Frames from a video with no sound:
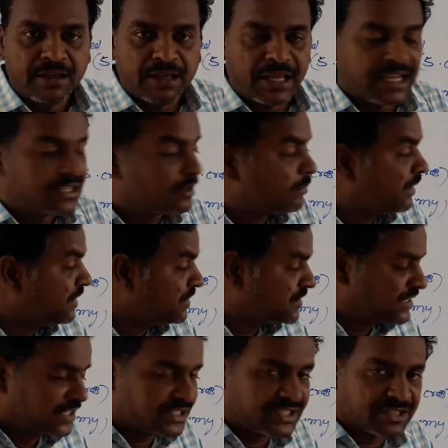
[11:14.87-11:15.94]
either by
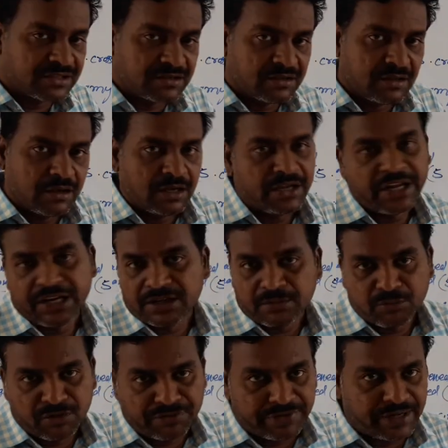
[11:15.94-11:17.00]
insects
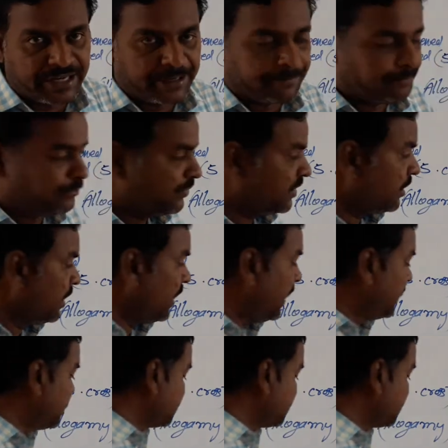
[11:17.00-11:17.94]
entomophily. At the